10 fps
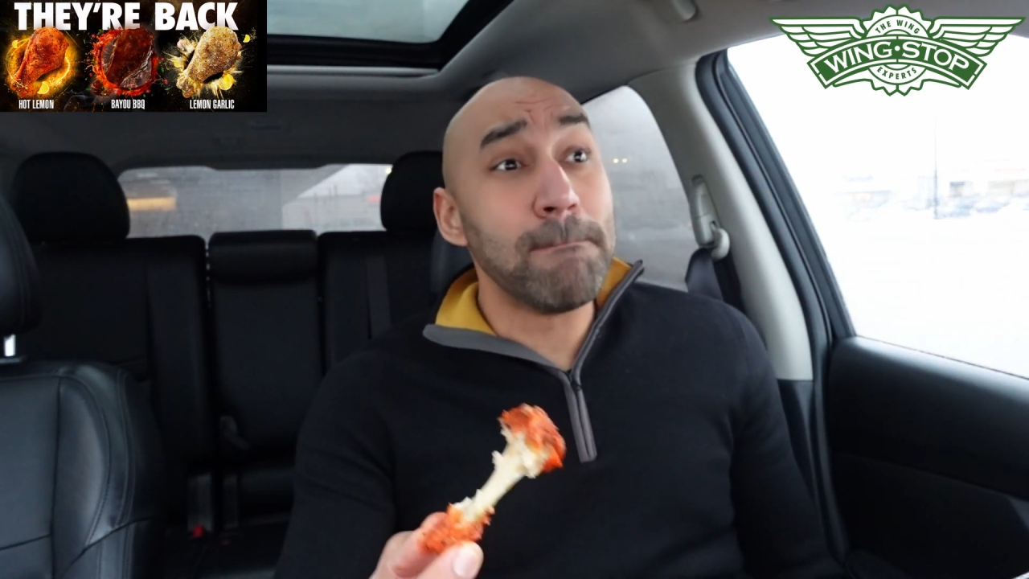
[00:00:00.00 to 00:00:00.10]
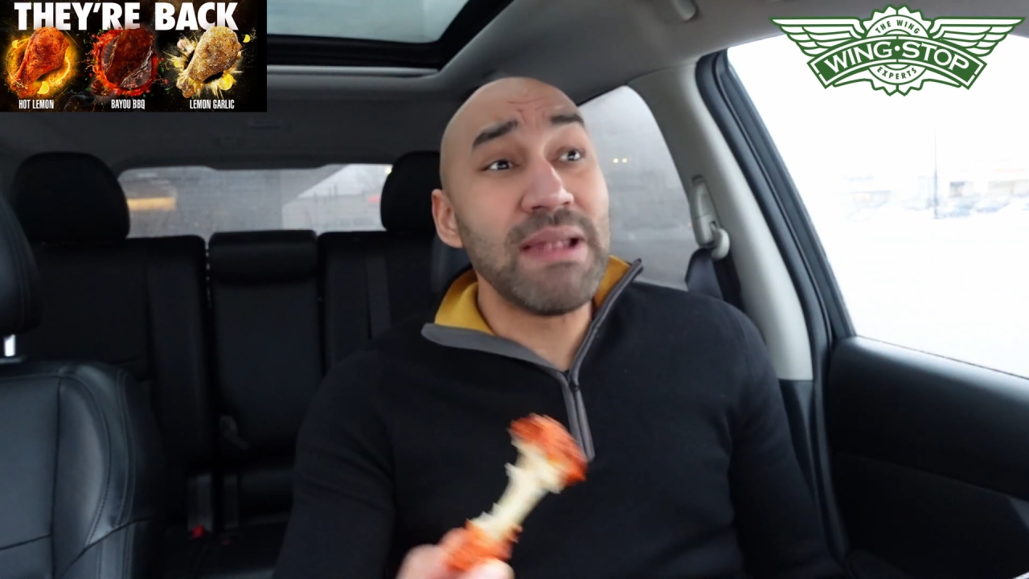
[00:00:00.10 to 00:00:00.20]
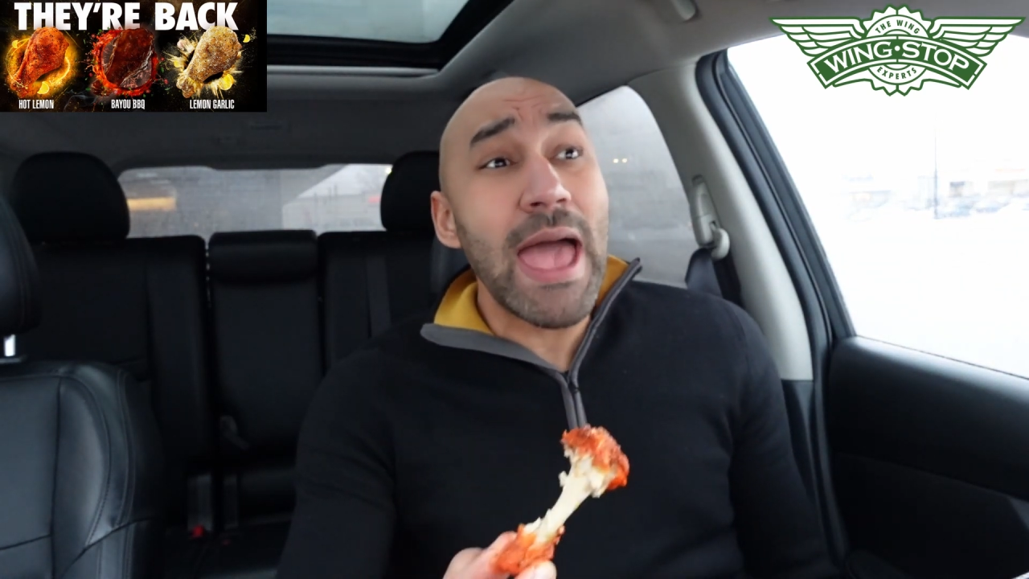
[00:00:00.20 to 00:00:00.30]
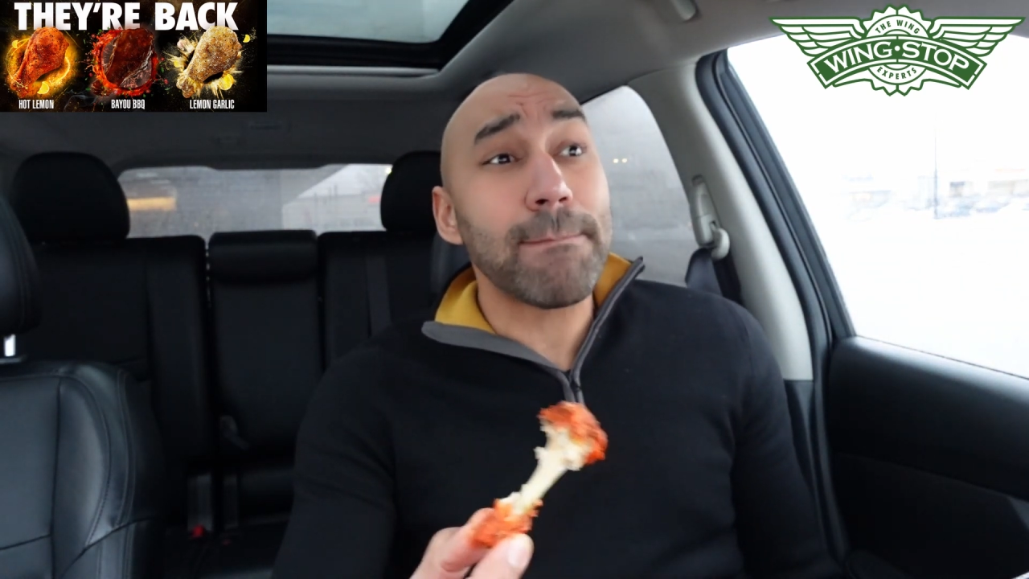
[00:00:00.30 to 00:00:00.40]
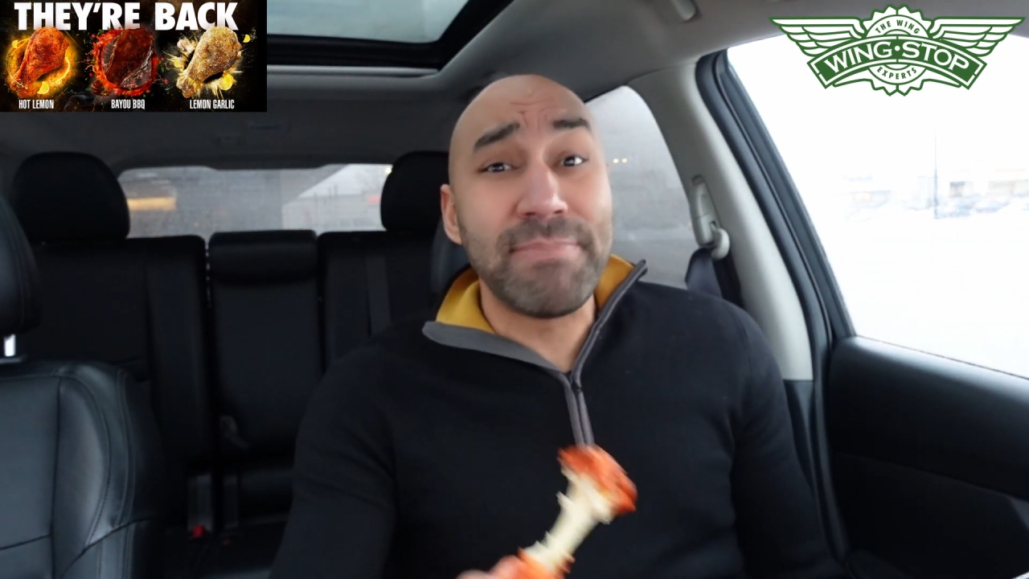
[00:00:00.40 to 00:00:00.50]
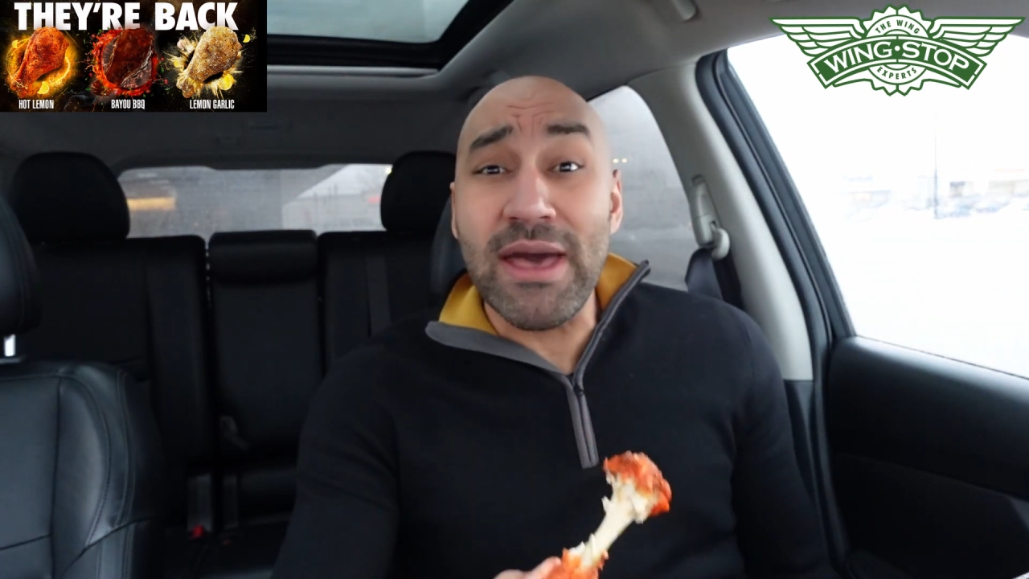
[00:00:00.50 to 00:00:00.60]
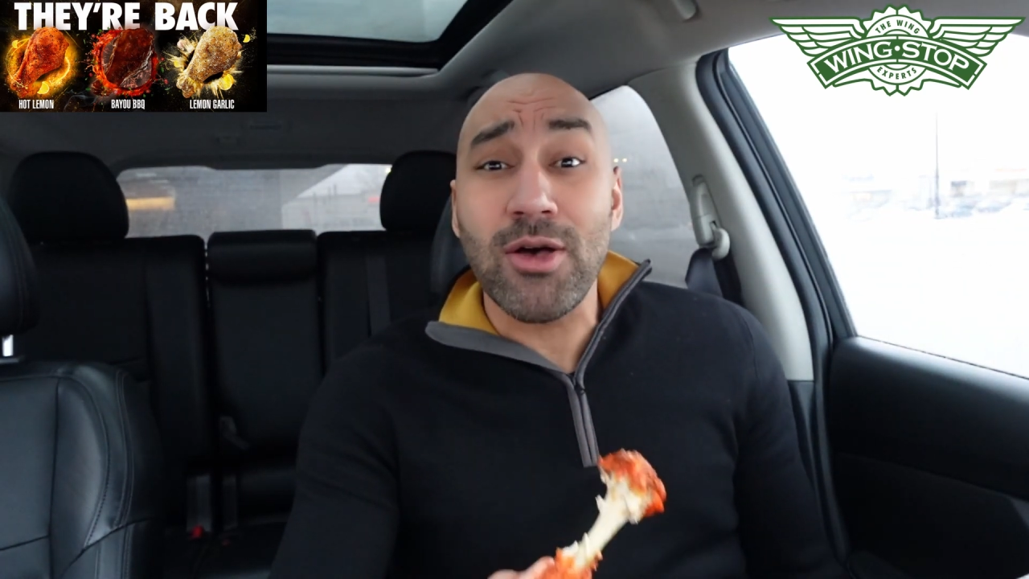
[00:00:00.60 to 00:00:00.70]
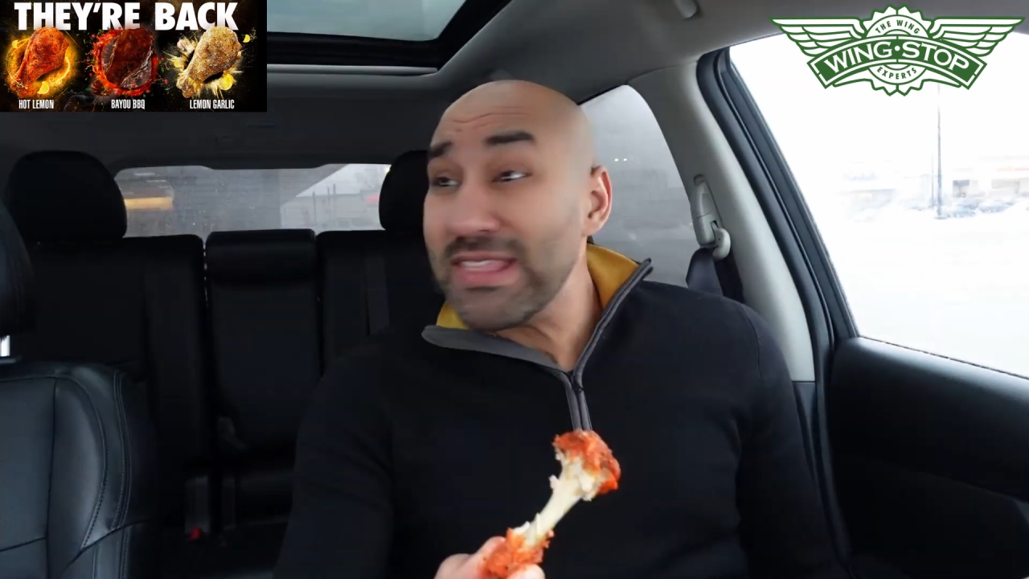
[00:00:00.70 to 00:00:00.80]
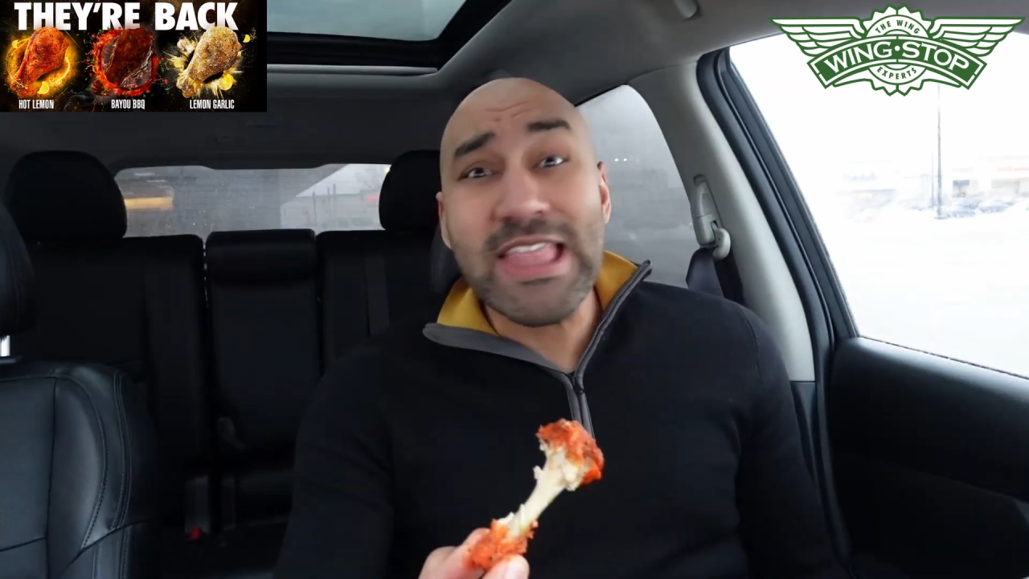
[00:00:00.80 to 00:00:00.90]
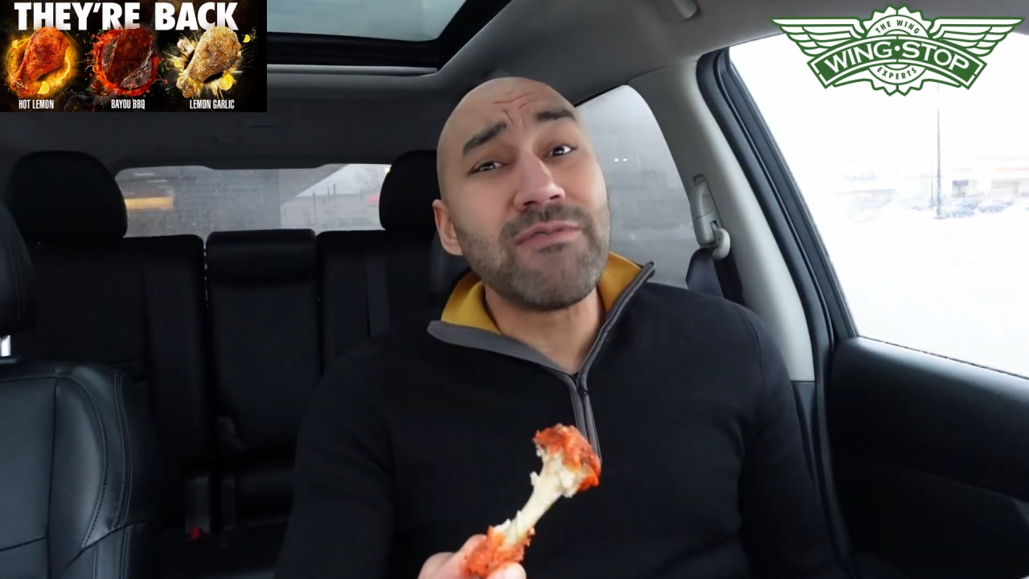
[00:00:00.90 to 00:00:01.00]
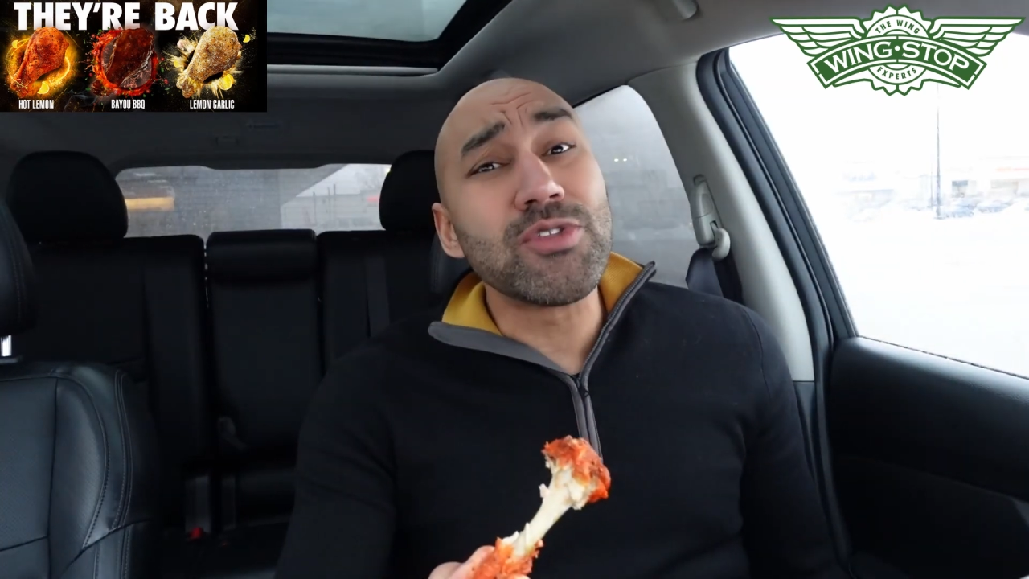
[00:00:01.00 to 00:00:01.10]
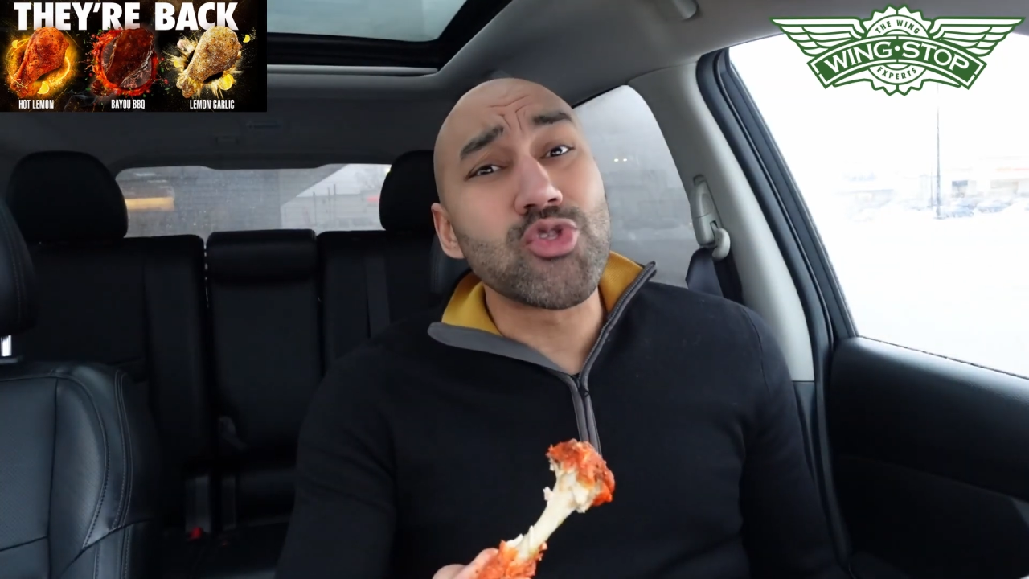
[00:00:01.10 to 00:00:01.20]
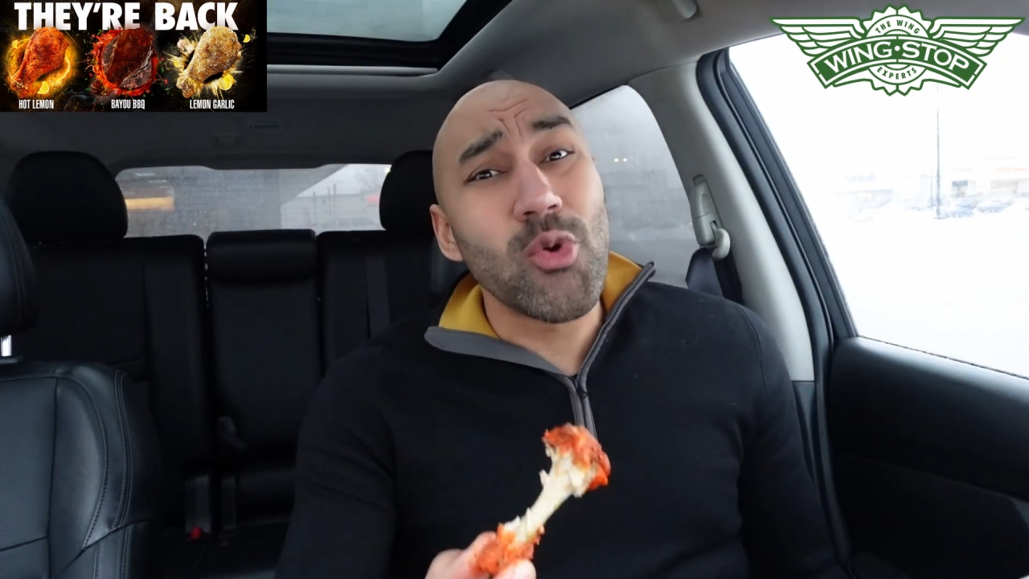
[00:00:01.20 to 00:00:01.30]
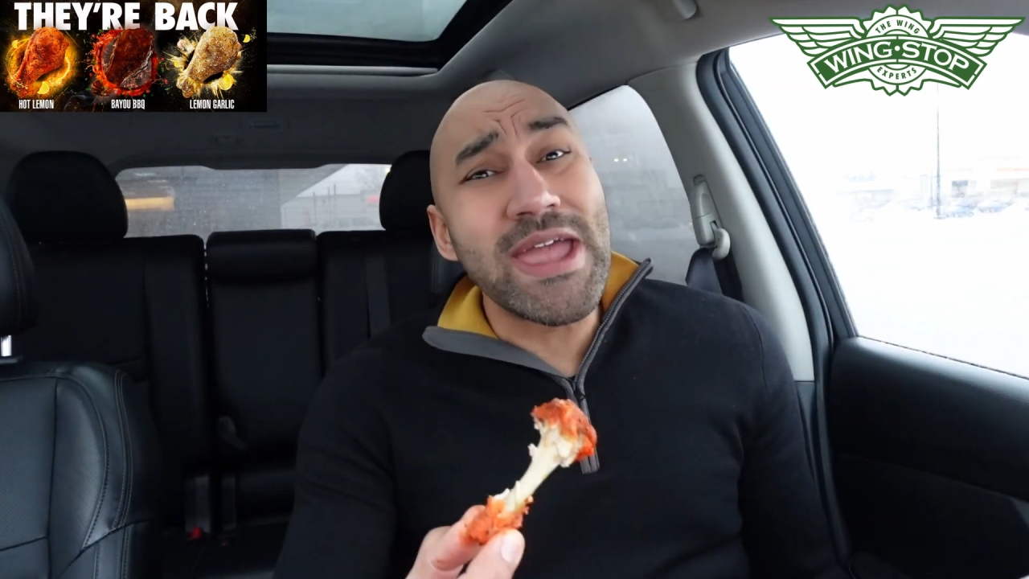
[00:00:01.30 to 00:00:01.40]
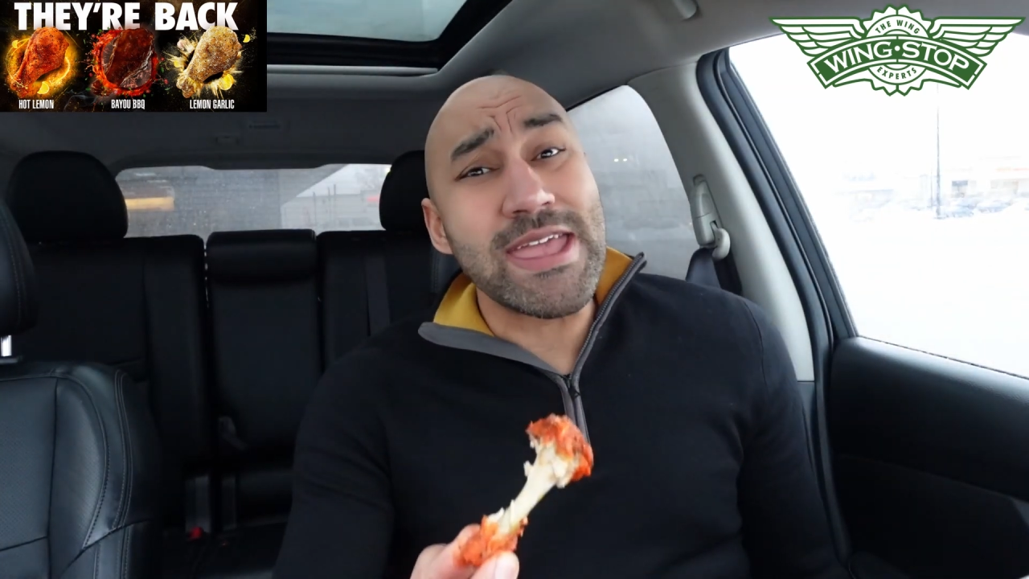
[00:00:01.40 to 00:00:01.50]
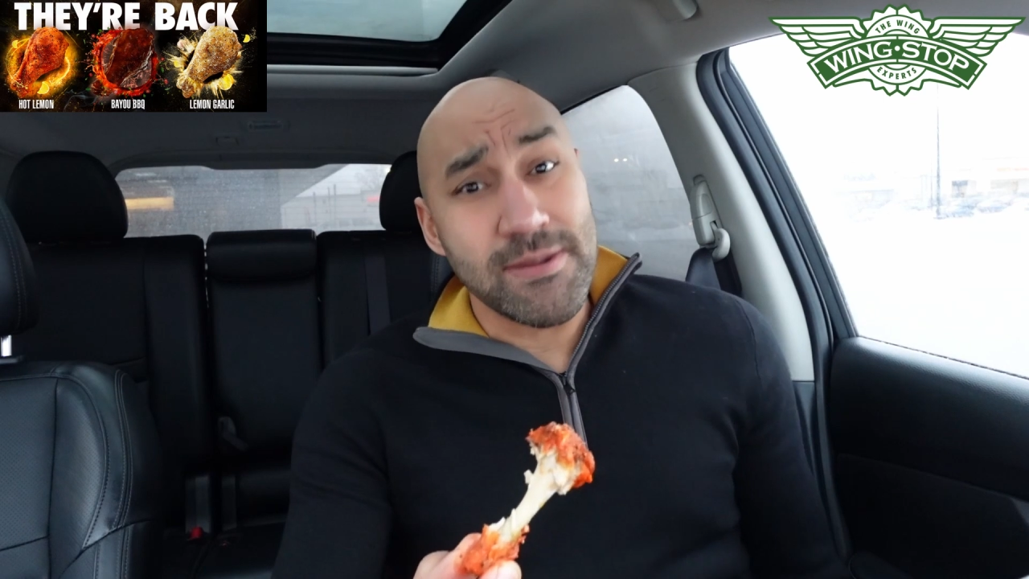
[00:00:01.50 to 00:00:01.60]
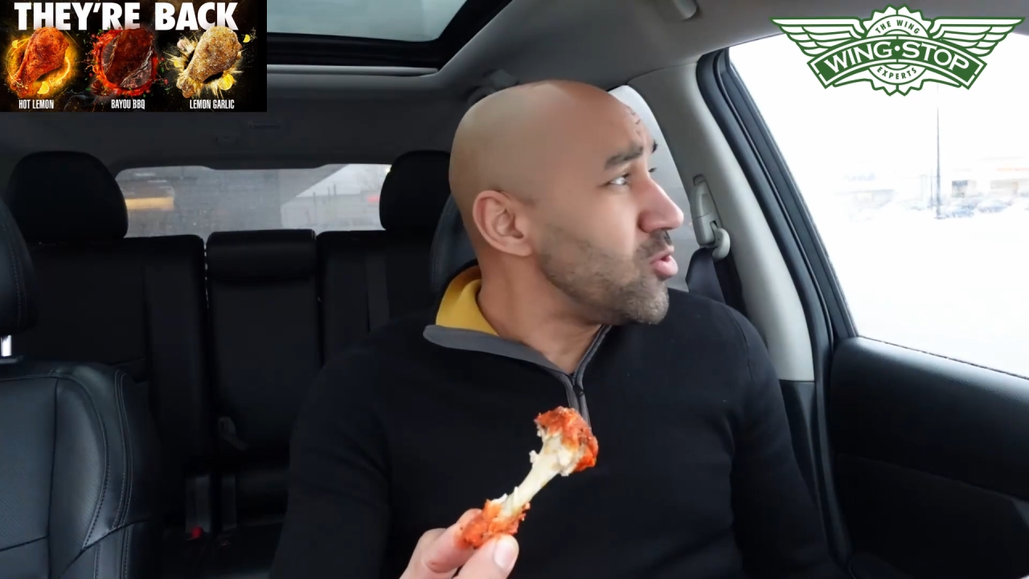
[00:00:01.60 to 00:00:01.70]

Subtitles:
Black belt, level 3.